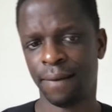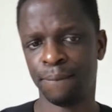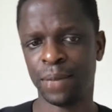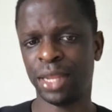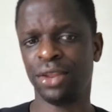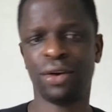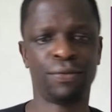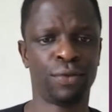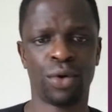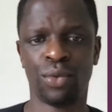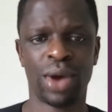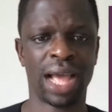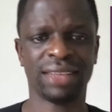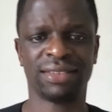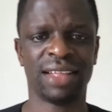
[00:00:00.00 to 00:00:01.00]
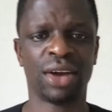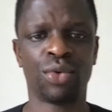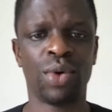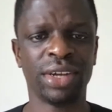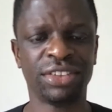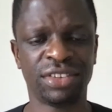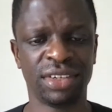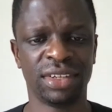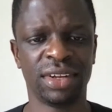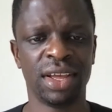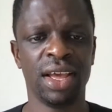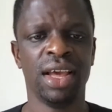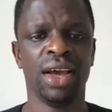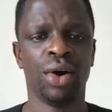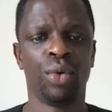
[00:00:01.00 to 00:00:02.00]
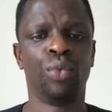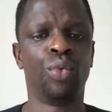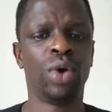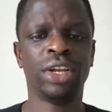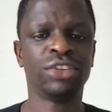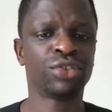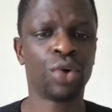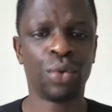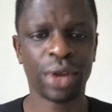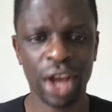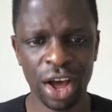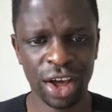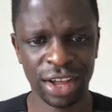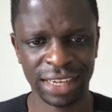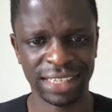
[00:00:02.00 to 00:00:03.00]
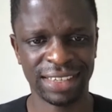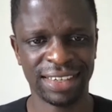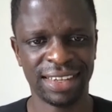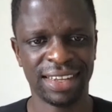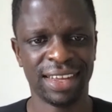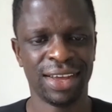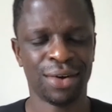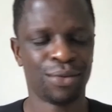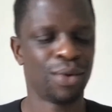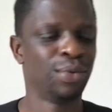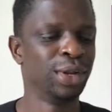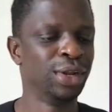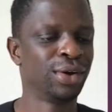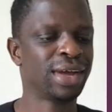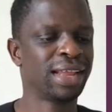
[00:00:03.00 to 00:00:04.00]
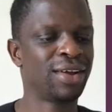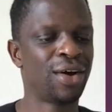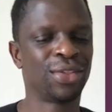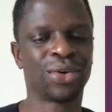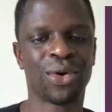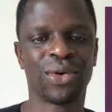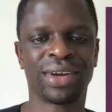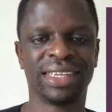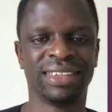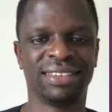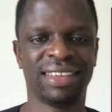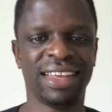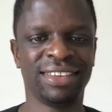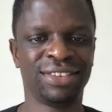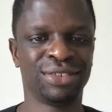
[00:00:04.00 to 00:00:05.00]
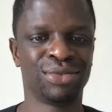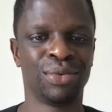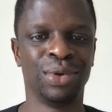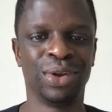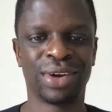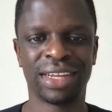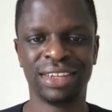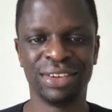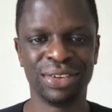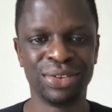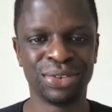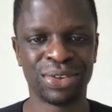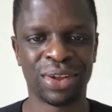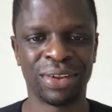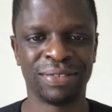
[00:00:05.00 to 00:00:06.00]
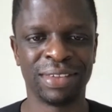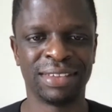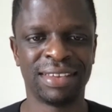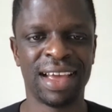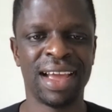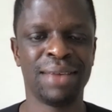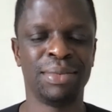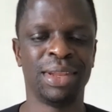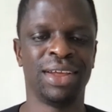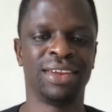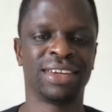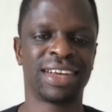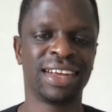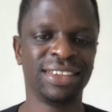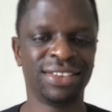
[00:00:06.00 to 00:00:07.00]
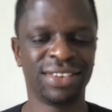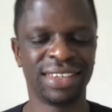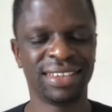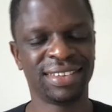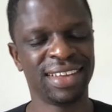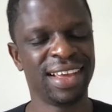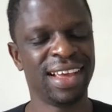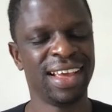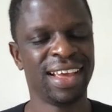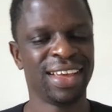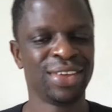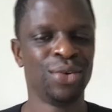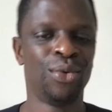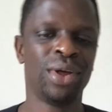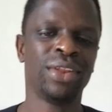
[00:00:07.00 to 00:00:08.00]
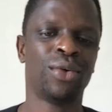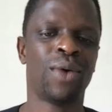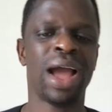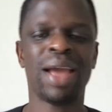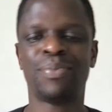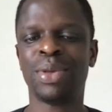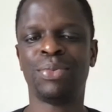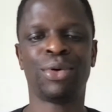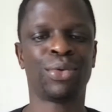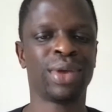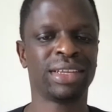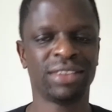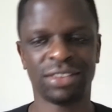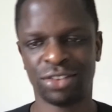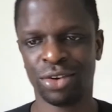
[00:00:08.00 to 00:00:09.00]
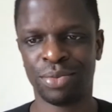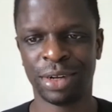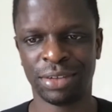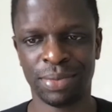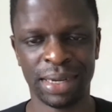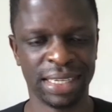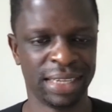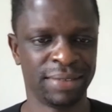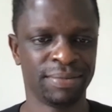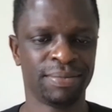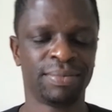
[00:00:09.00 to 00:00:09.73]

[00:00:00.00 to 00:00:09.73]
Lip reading: Many of us ask that question, what is going on? When we look at other organizations, when we look at the news all of the time in other countries, you wonder why people are raising so much money.